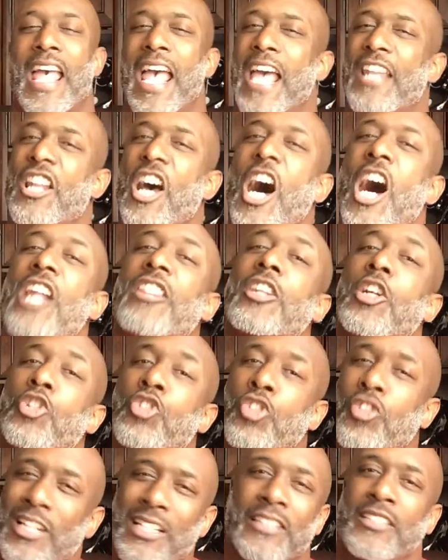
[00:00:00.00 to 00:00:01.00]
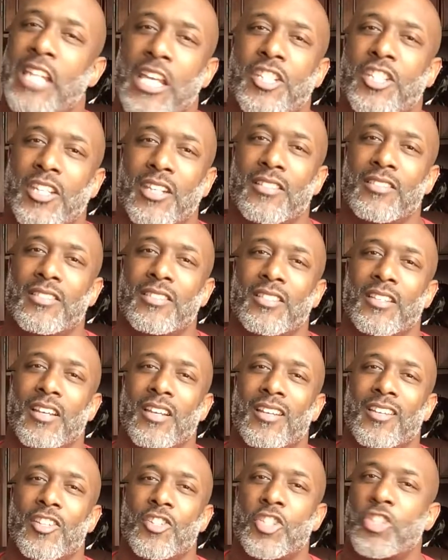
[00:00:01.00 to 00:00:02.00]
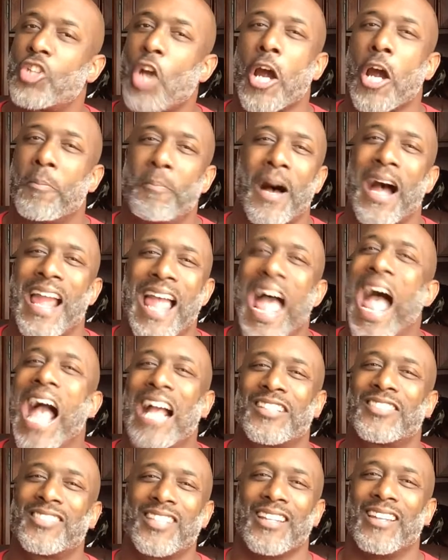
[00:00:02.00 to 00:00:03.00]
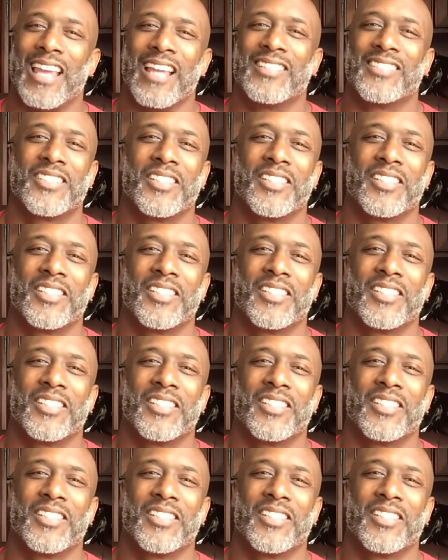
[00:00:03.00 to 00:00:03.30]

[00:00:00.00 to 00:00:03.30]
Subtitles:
And other traditions start by accident.